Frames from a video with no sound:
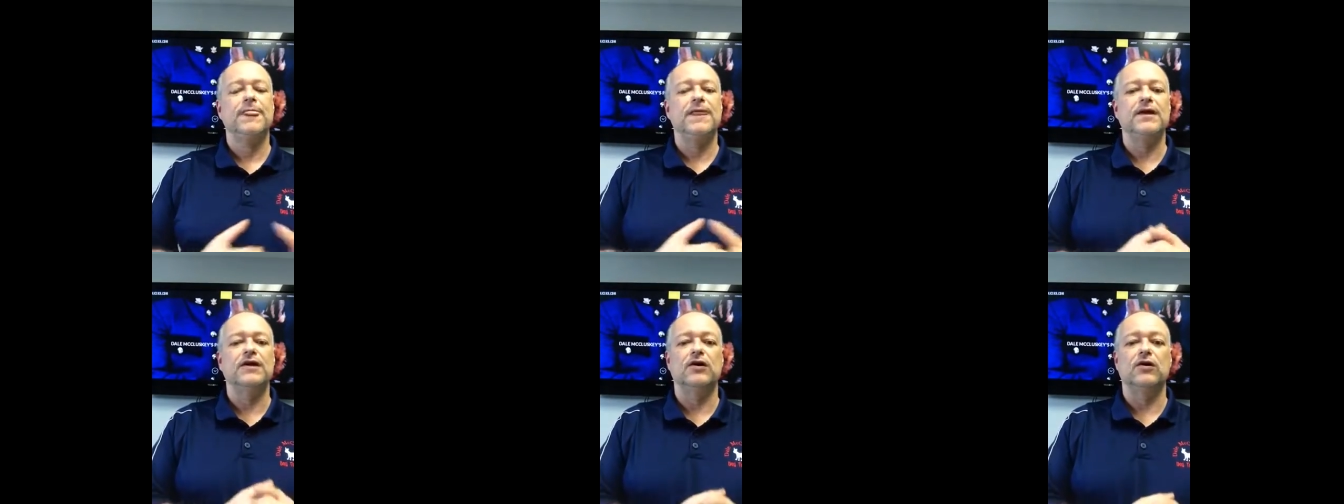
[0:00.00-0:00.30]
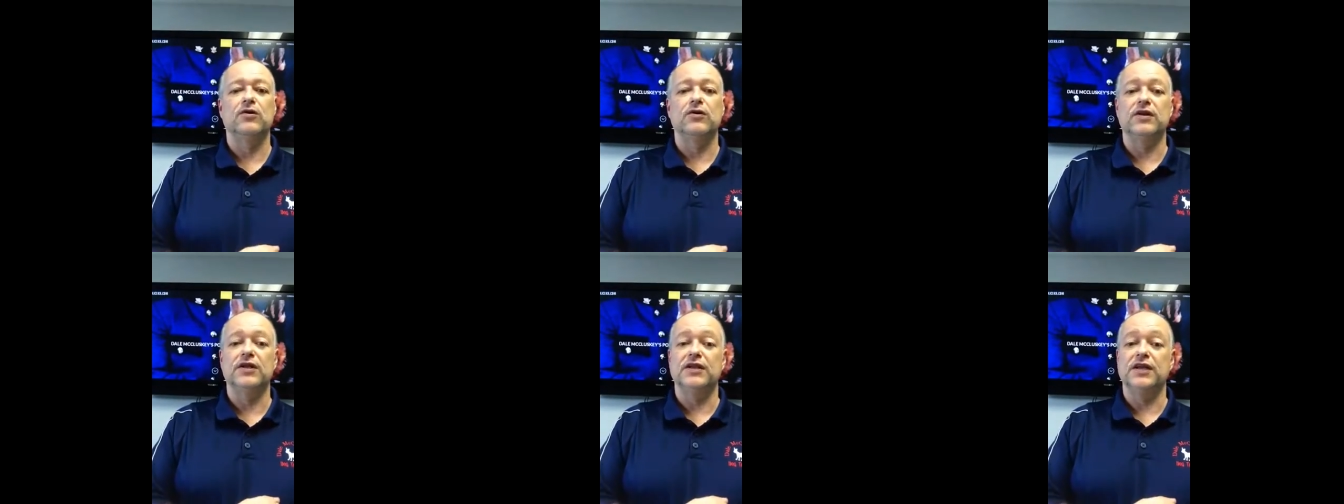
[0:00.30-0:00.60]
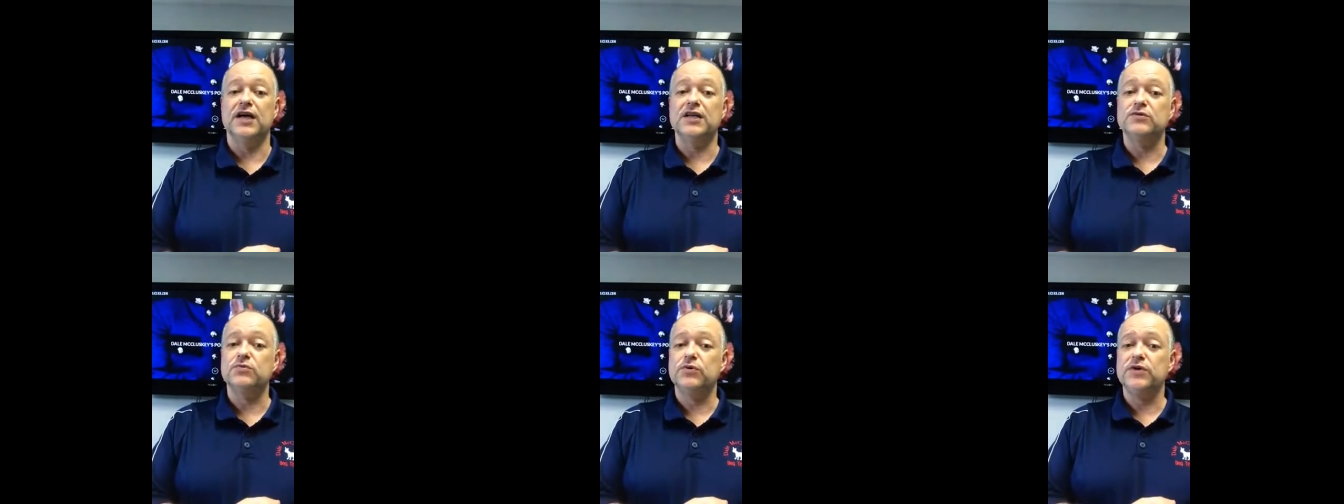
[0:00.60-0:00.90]
and
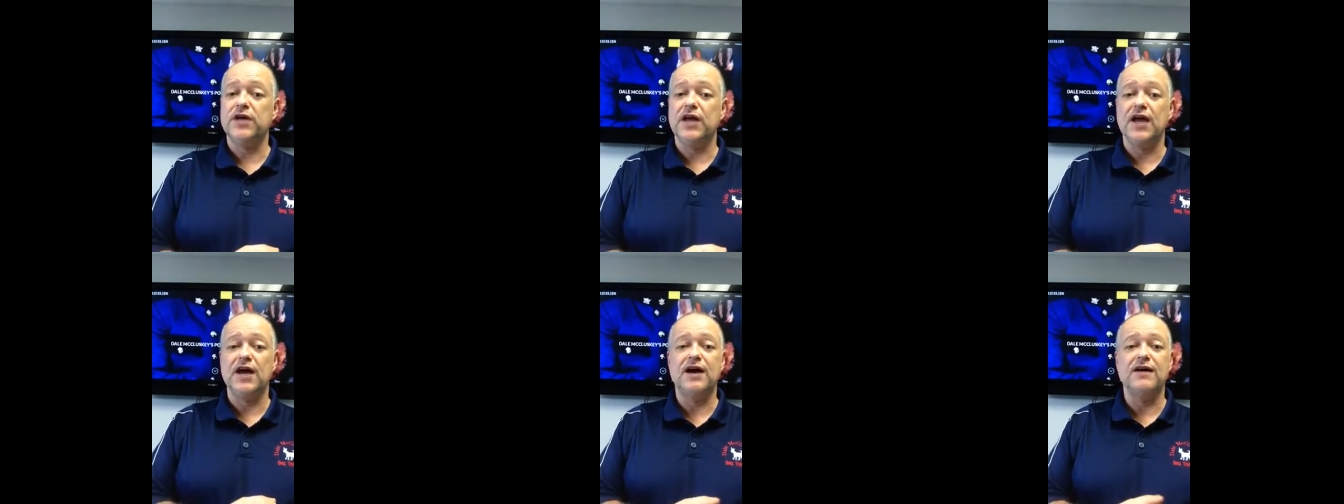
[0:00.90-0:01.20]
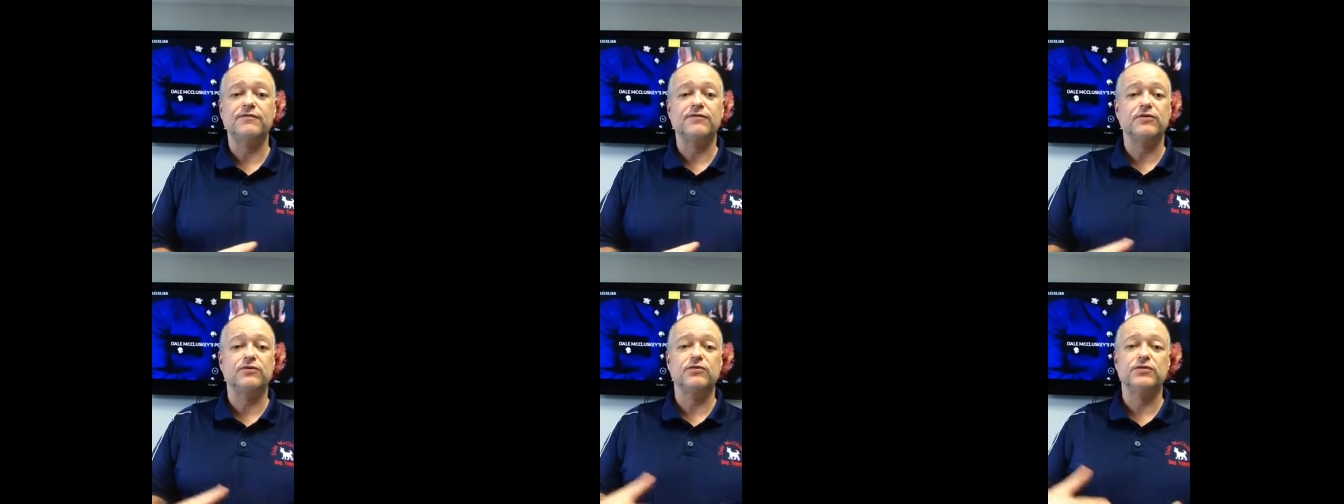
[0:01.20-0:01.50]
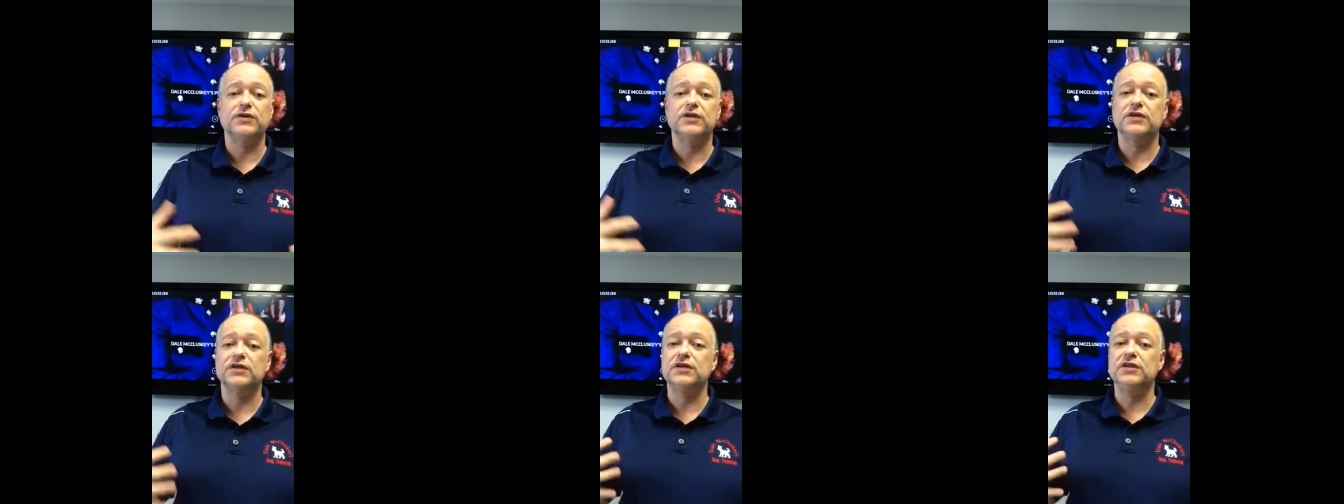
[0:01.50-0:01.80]
that's where you have to
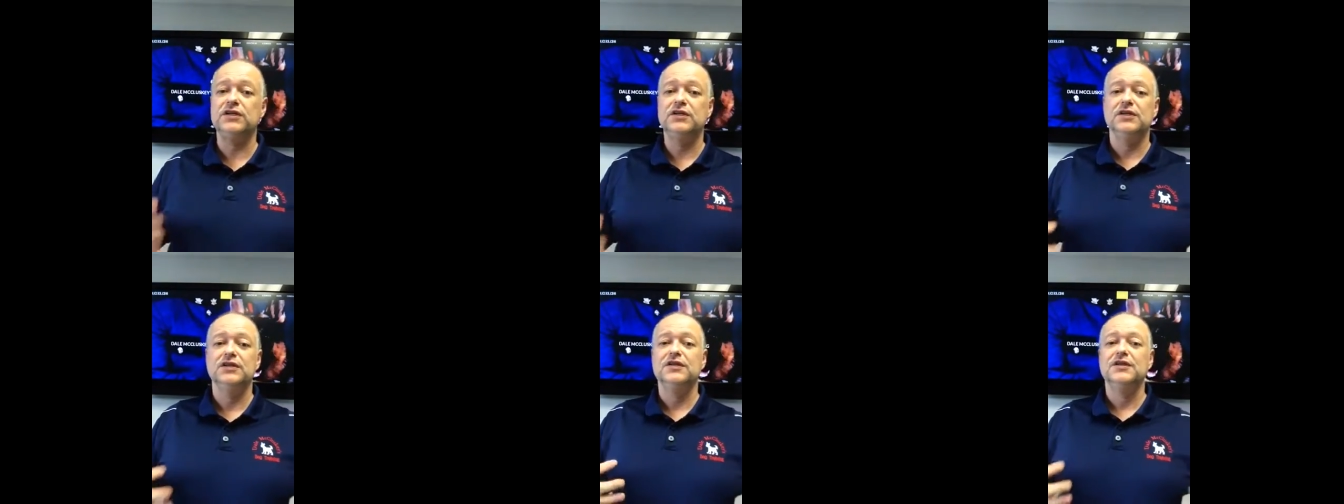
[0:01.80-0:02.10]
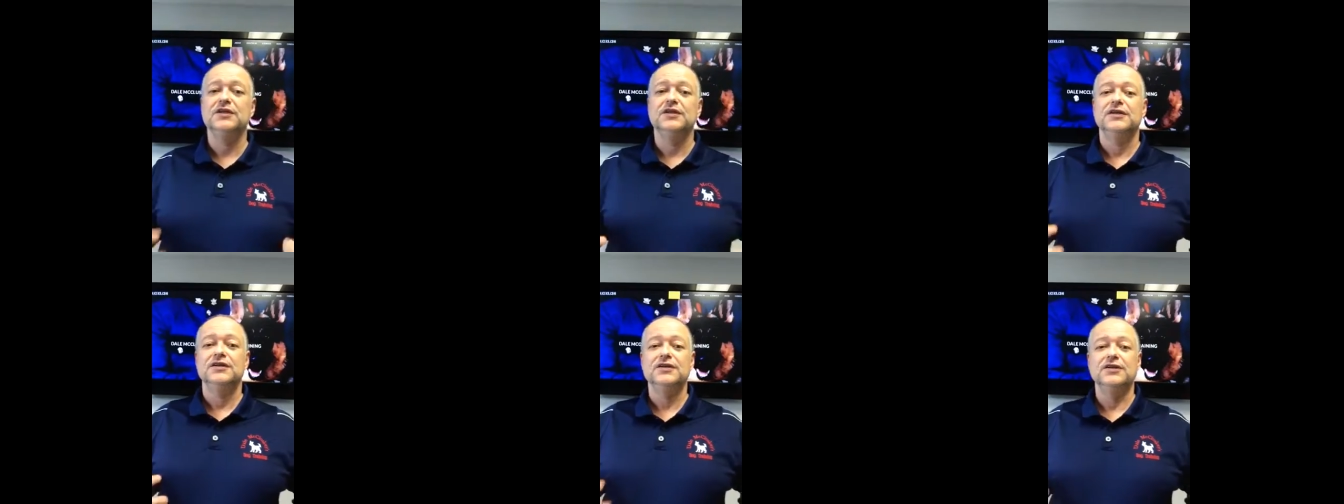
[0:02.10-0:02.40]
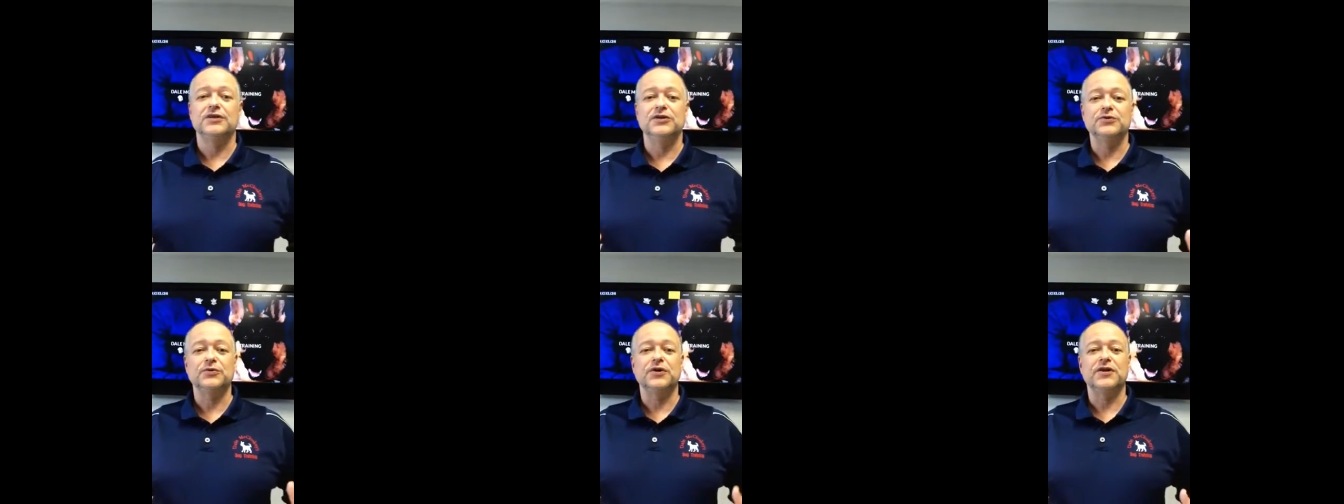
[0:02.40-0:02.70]
really,
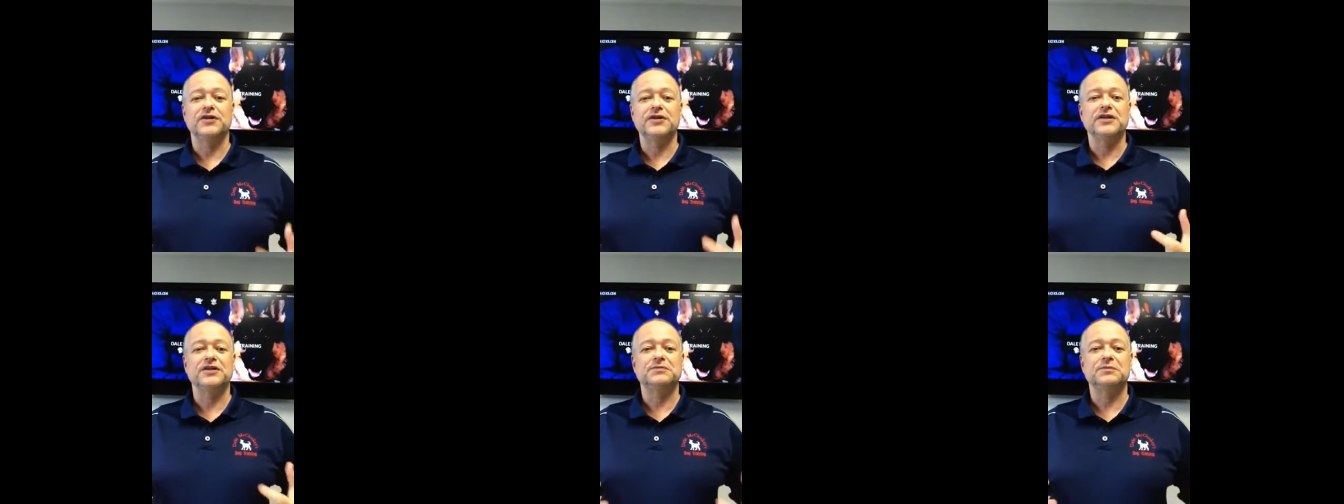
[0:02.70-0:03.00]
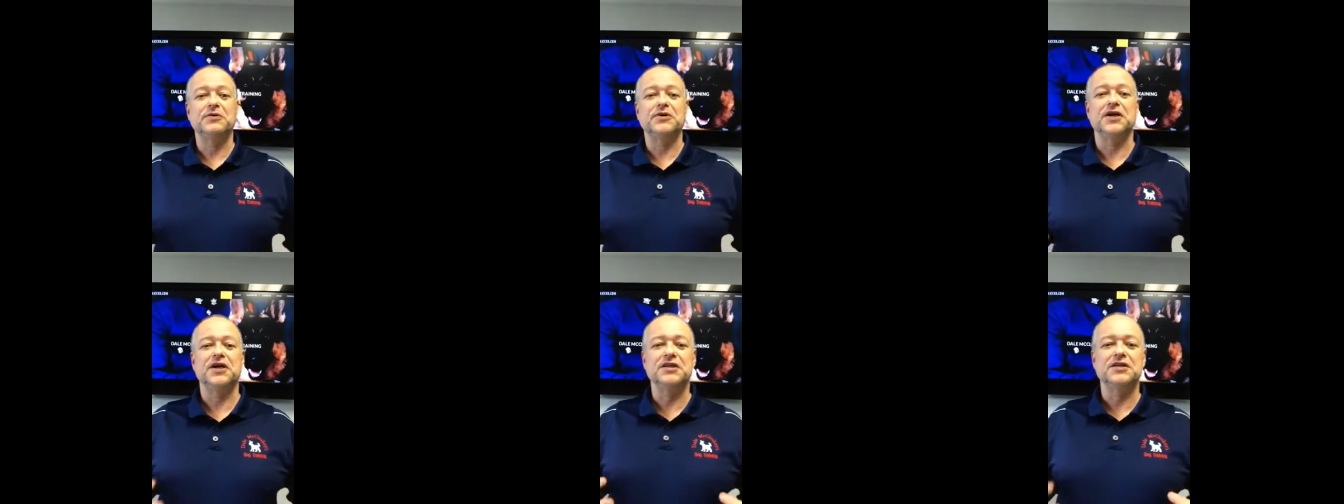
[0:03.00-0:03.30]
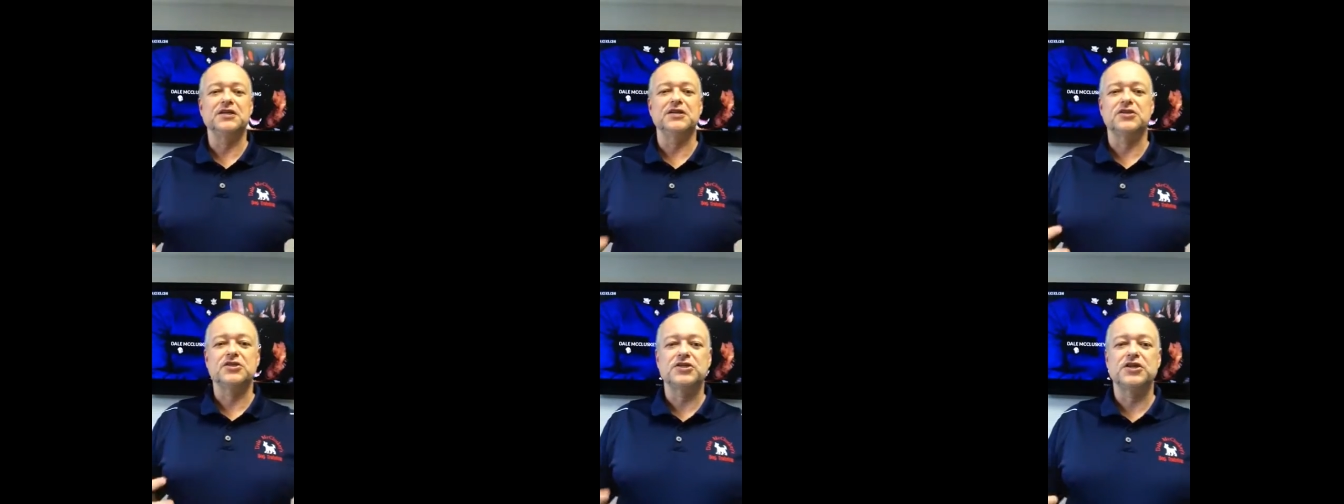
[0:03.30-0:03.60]
it's one of the things about
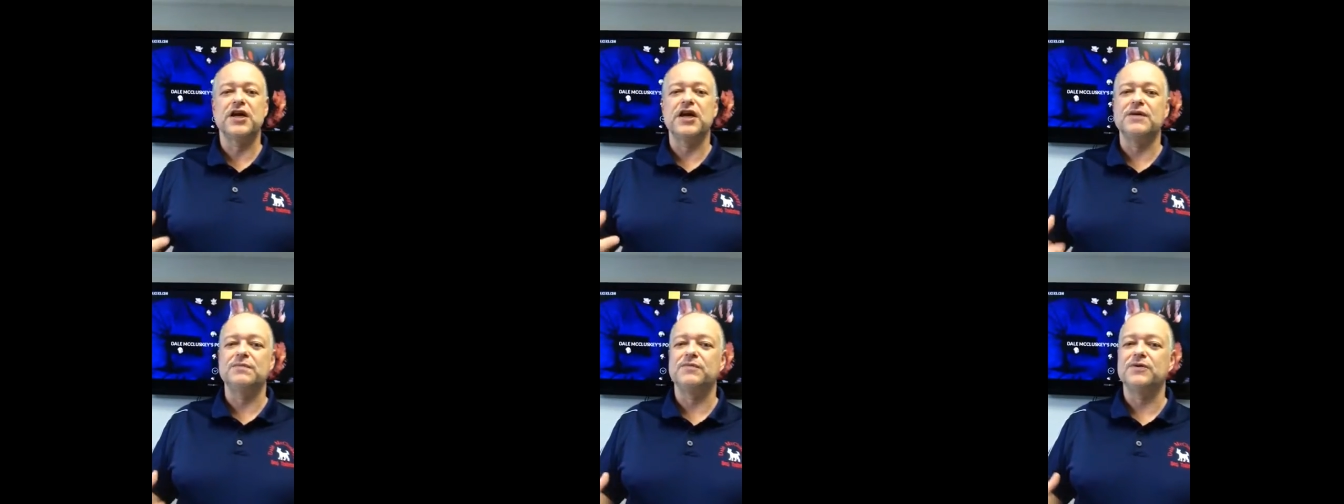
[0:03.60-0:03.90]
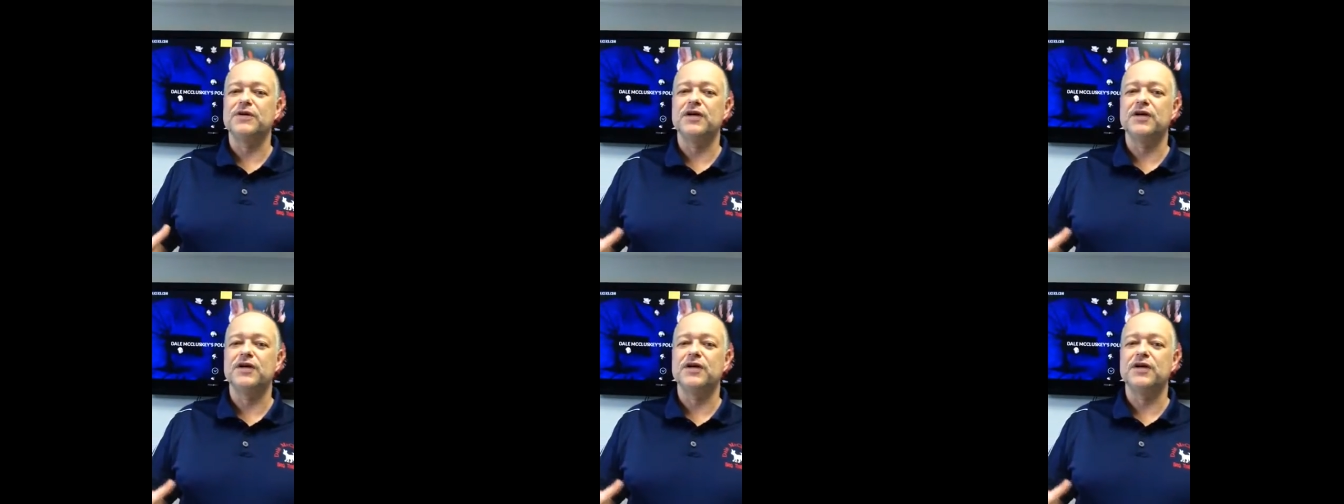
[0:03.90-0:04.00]
getting in shape.